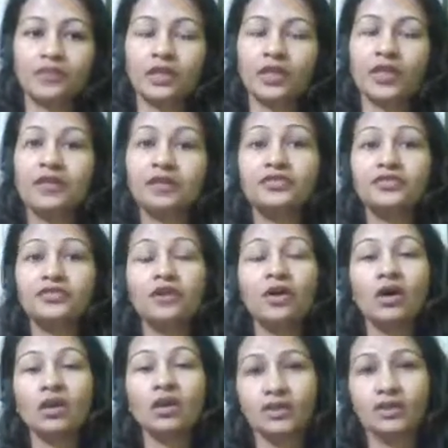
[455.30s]
in different
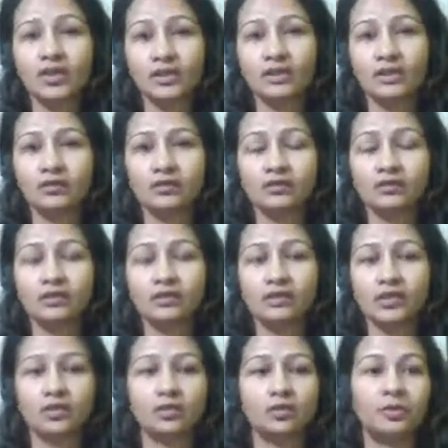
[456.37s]
contexts.
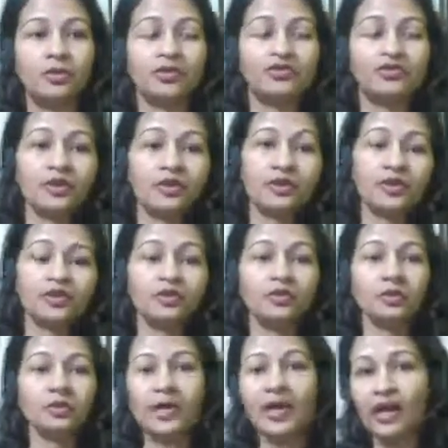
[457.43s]
It could be fear, it
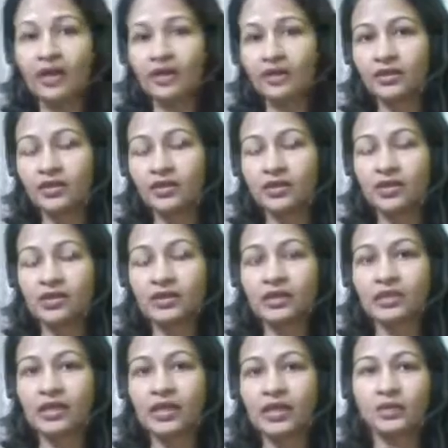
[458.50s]
could be anger at another
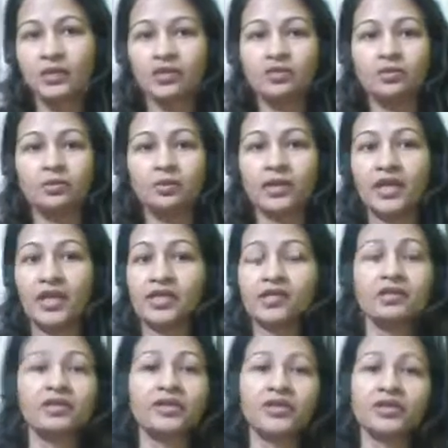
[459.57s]
time, it could be
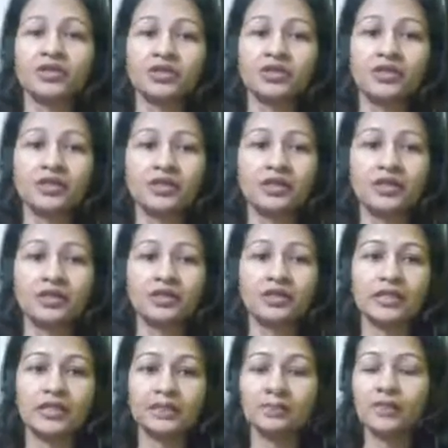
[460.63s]
exhilaration at another
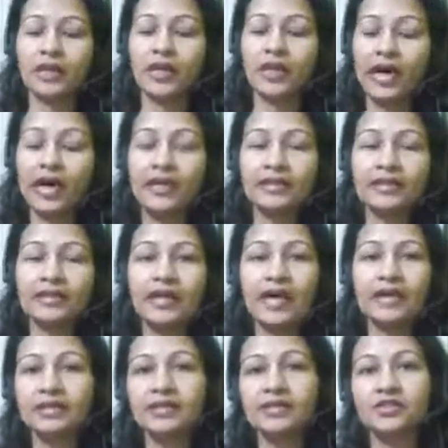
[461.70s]
time, and
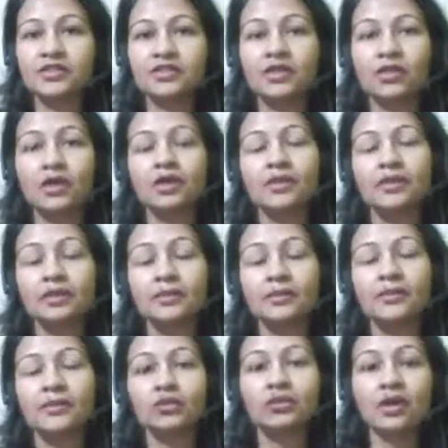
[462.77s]
that is called an
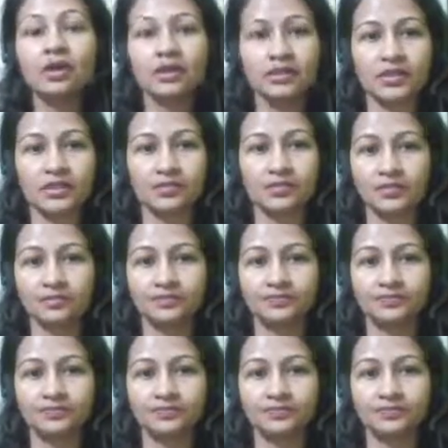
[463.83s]
emotion concept.